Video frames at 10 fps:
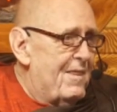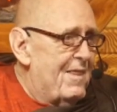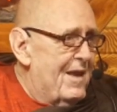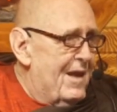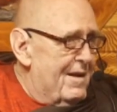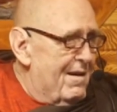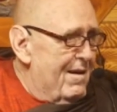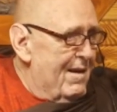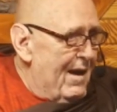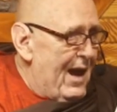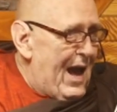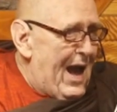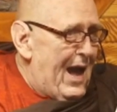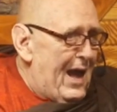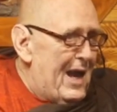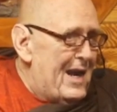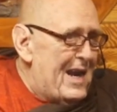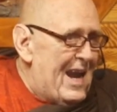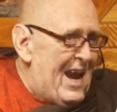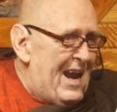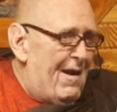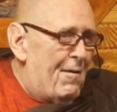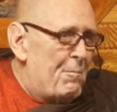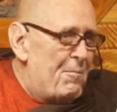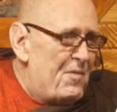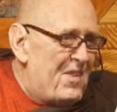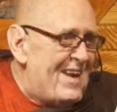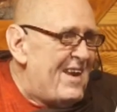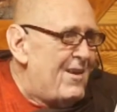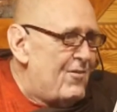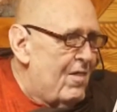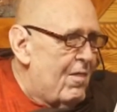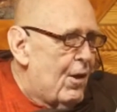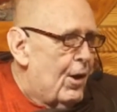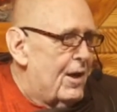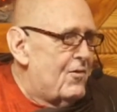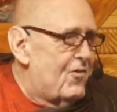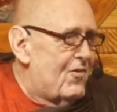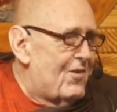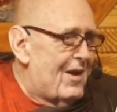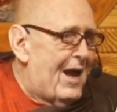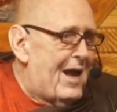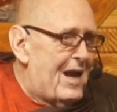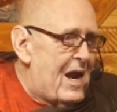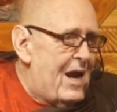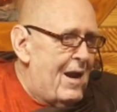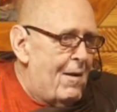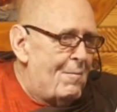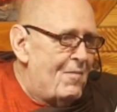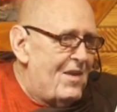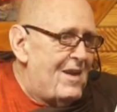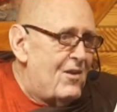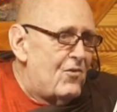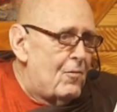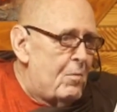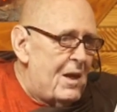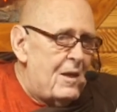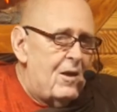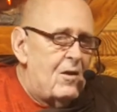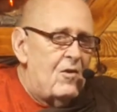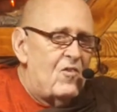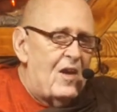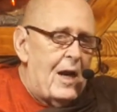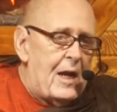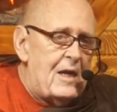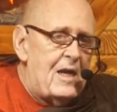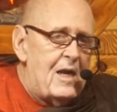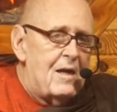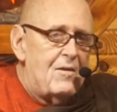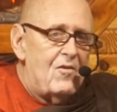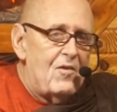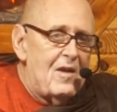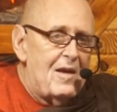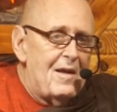that I am these thoughts, I am these opinions and ideas,